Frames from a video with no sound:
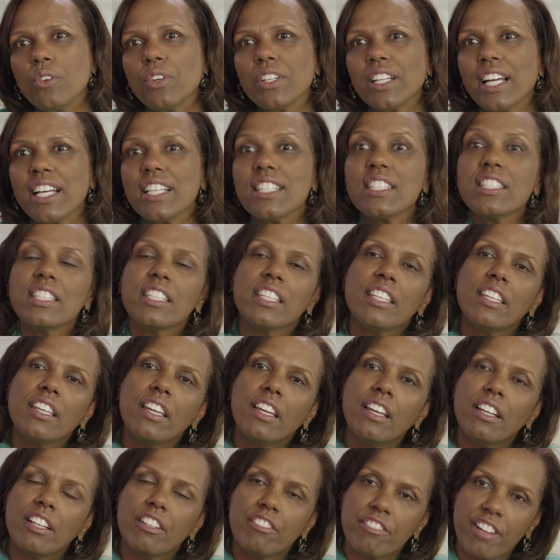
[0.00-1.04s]
when I see
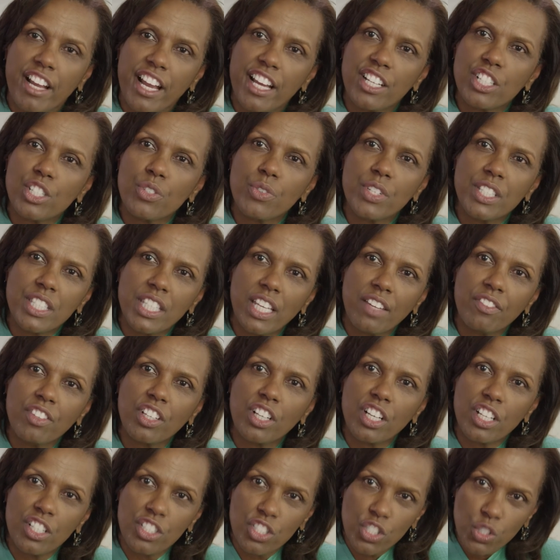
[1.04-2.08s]
graduates of
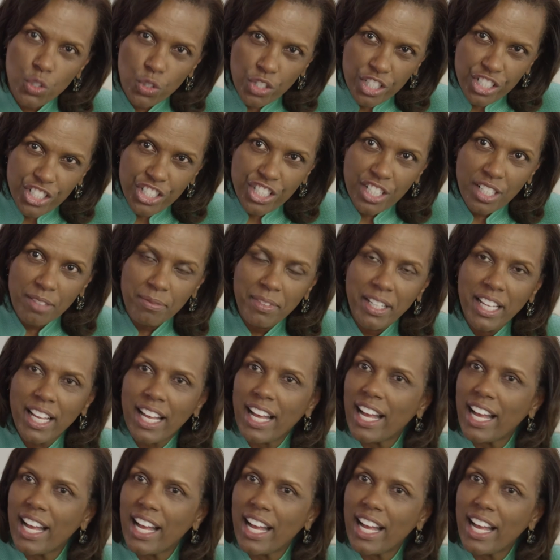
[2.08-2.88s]
the consortium,